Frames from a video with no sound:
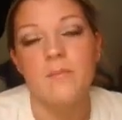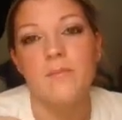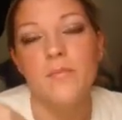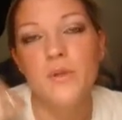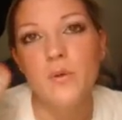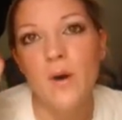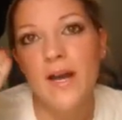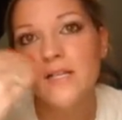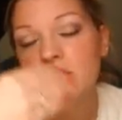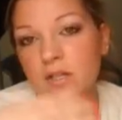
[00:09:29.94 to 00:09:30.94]
Blue
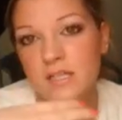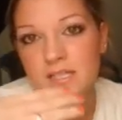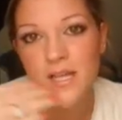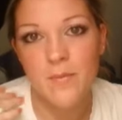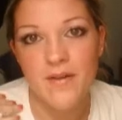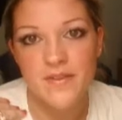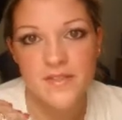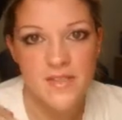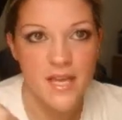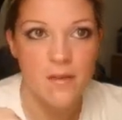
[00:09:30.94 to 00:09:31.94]
eyes are going to stay about the
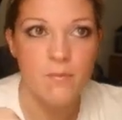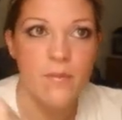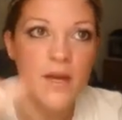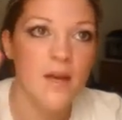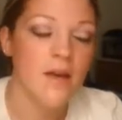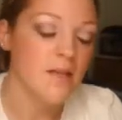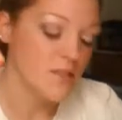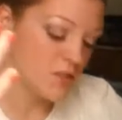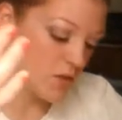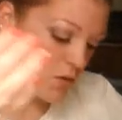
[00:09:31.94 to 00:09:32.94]
same.
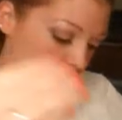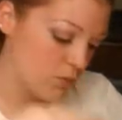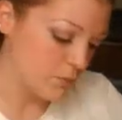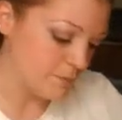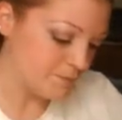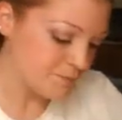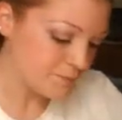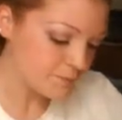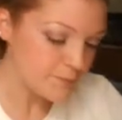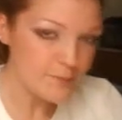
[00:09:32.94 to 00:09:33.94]
So
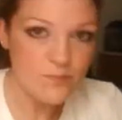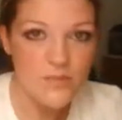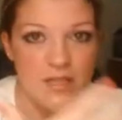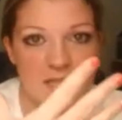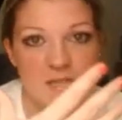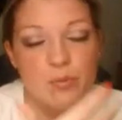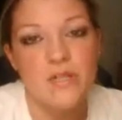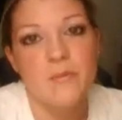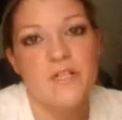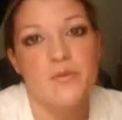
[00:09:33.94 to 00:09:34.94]
that's pretty
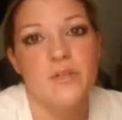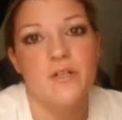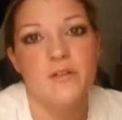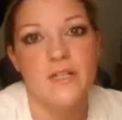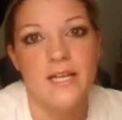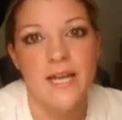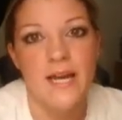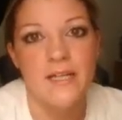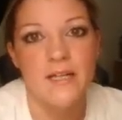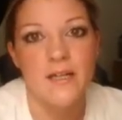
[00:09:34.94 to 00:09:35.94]
much what you're looking
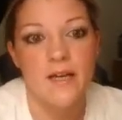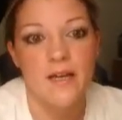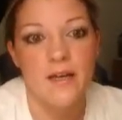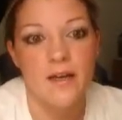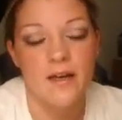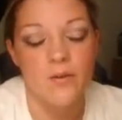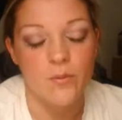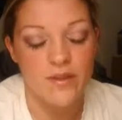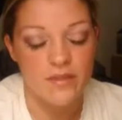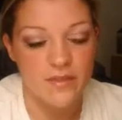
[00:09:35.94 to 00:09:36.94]
at
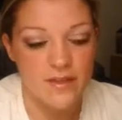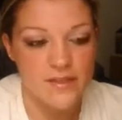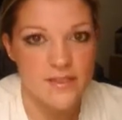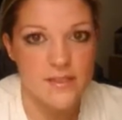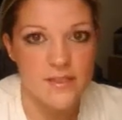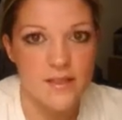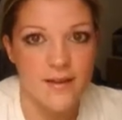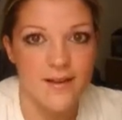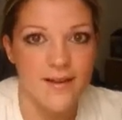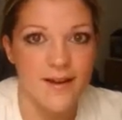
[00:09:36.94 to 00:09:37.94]
with this
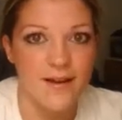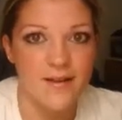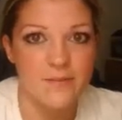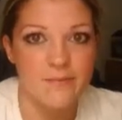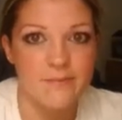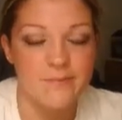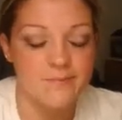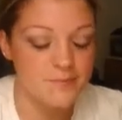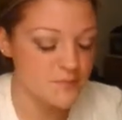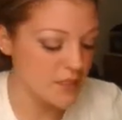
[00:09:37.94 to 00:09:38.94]

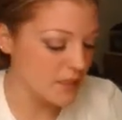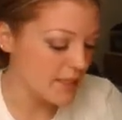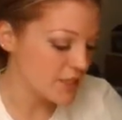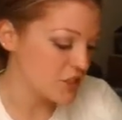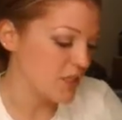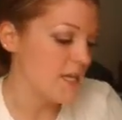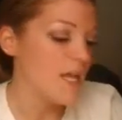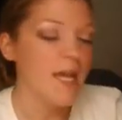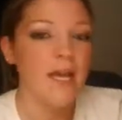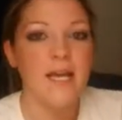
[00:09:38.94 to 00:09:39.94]
collection.
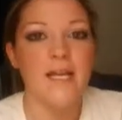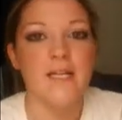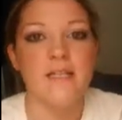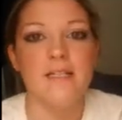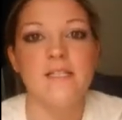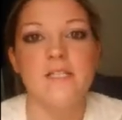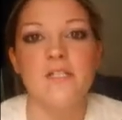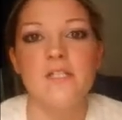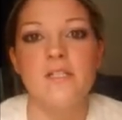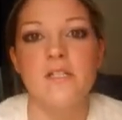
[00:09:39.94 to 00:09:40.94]
And this is
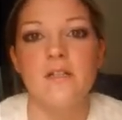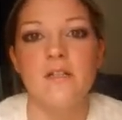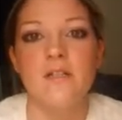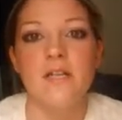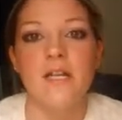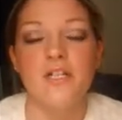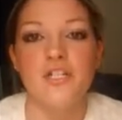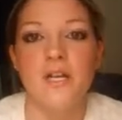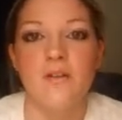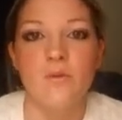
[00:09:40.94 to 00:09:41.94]
just, again, a
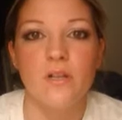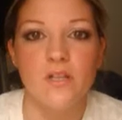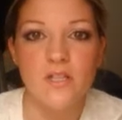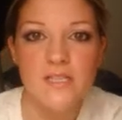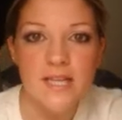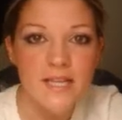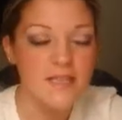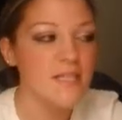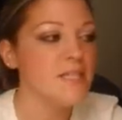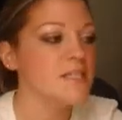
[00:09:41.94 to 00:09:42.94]
shot of what it looks like.
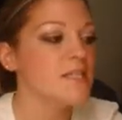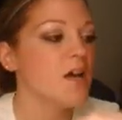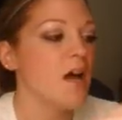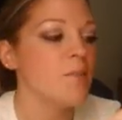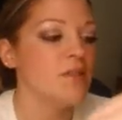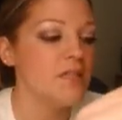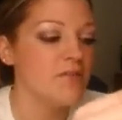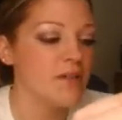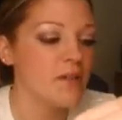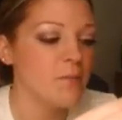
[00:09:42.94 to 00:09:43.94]
These, I believe, are
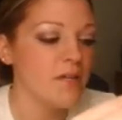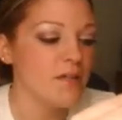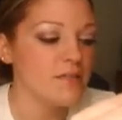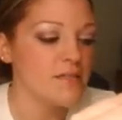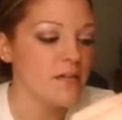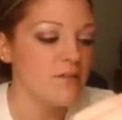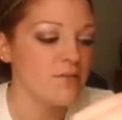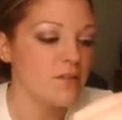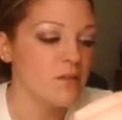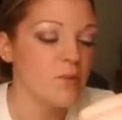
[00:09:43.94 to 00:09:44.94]
going to be on sale for a
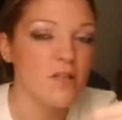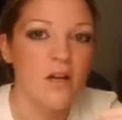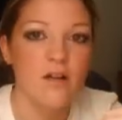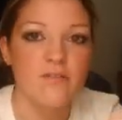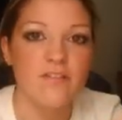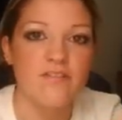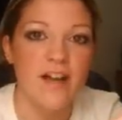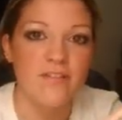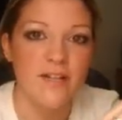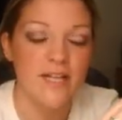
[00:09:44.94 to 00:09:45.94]
little bit longer for
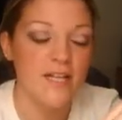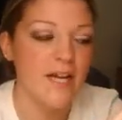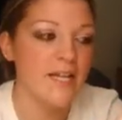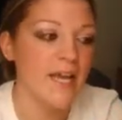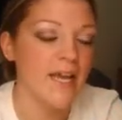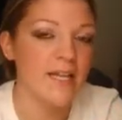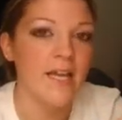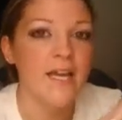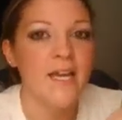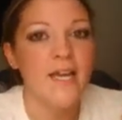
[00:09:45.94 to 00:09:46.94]
$5.99. And
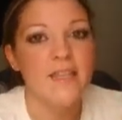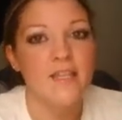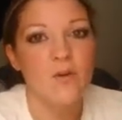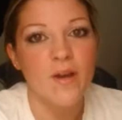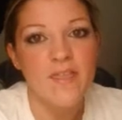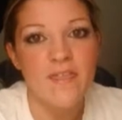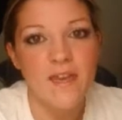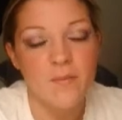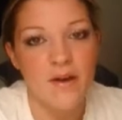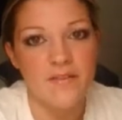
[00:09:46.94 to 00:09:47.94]
the great thing
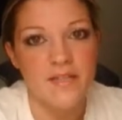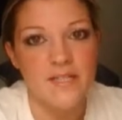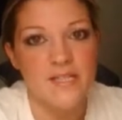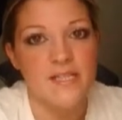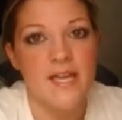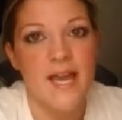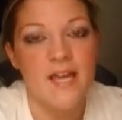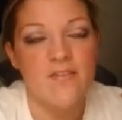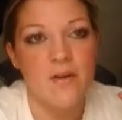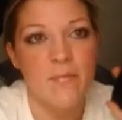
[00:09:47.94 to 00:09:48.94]
about these is that
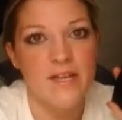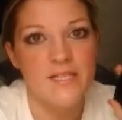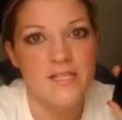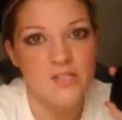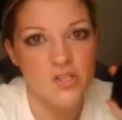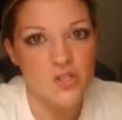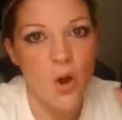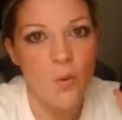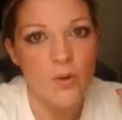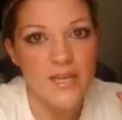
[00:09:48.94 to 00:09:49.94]
Avon makes it
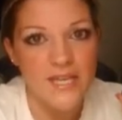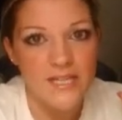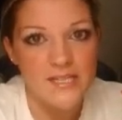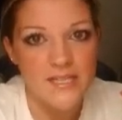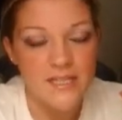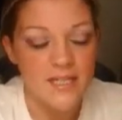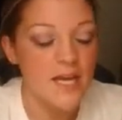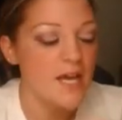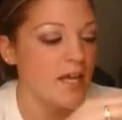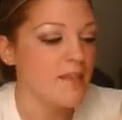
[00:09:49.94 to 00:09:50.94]
so easy.
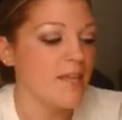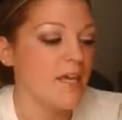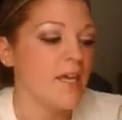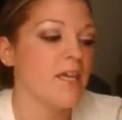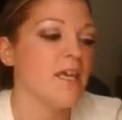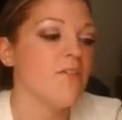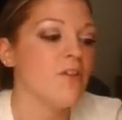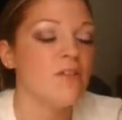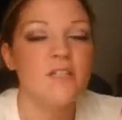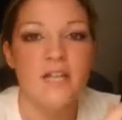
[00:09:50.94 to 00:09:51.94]
They give you
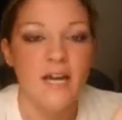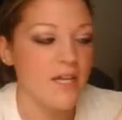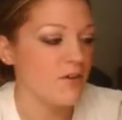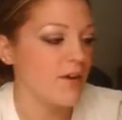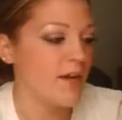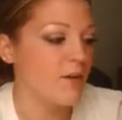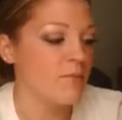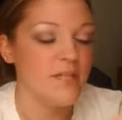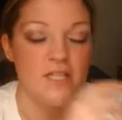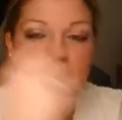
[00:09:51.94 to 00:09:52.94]
the diagram,
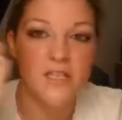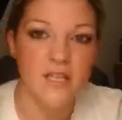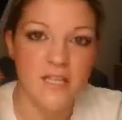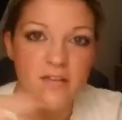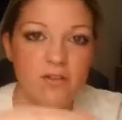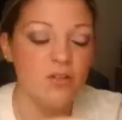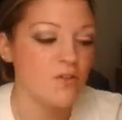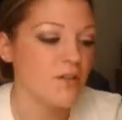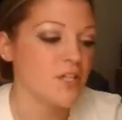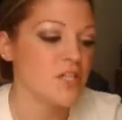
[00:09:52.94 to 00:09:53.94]
they give you the
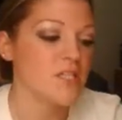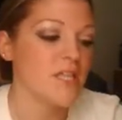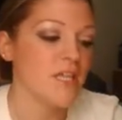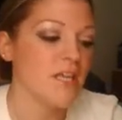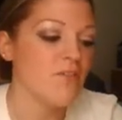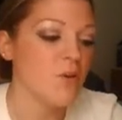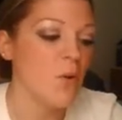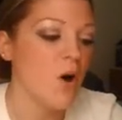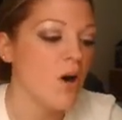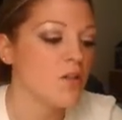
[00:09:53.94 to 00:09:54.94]
directions, they give you
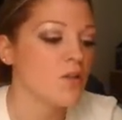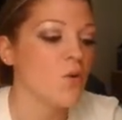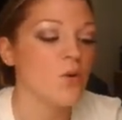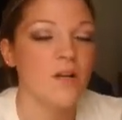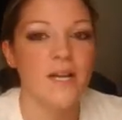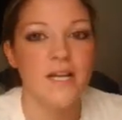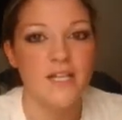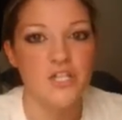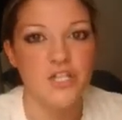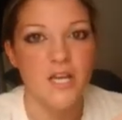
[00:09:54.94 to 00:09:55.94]
all the coordinating
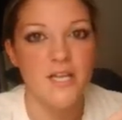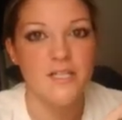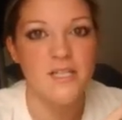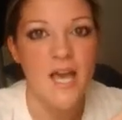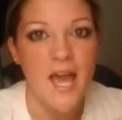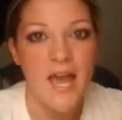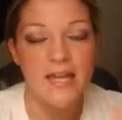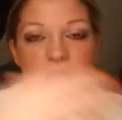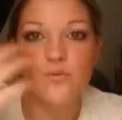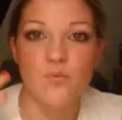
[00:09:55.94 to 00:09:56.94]
shades, and
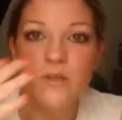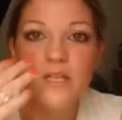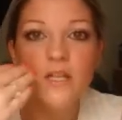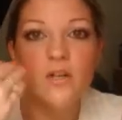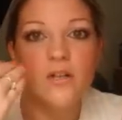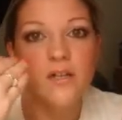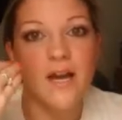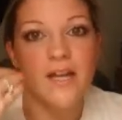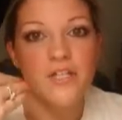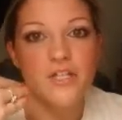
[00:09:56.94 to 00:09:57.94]
it's really good
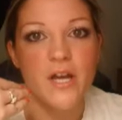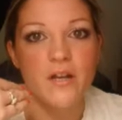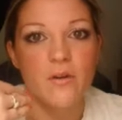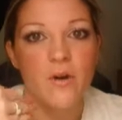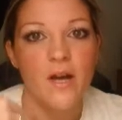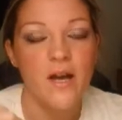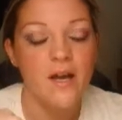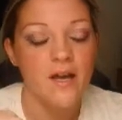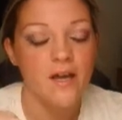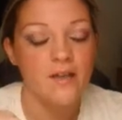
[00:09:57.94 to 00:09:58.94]
eyeshadow.
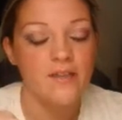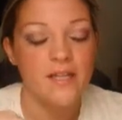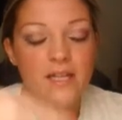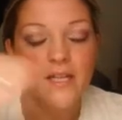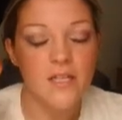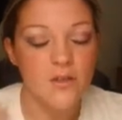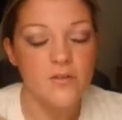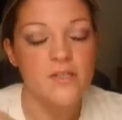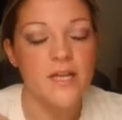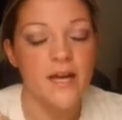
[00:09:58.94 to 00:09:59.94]
They didn't
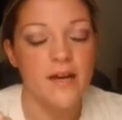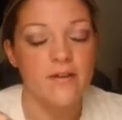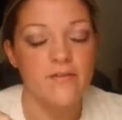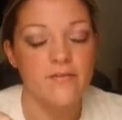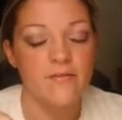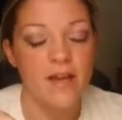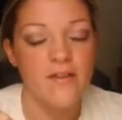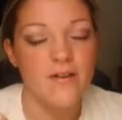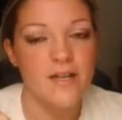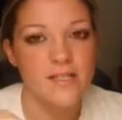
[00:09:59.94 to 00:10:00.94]
used to have,
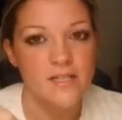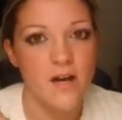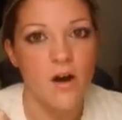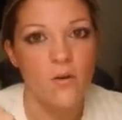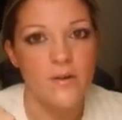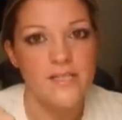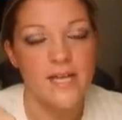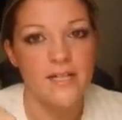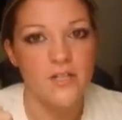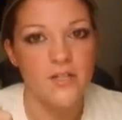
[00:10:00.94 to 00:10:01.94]
Avon has not always
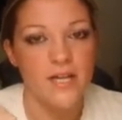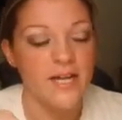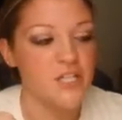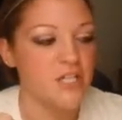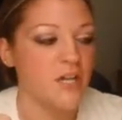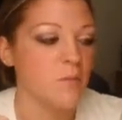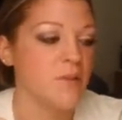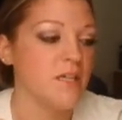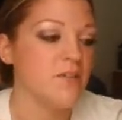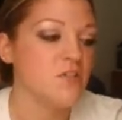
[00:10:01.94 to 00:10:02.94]
had good eyeshadow, but
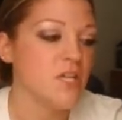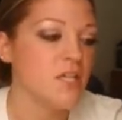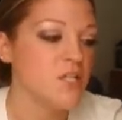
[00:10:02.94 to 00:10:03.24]
they've changed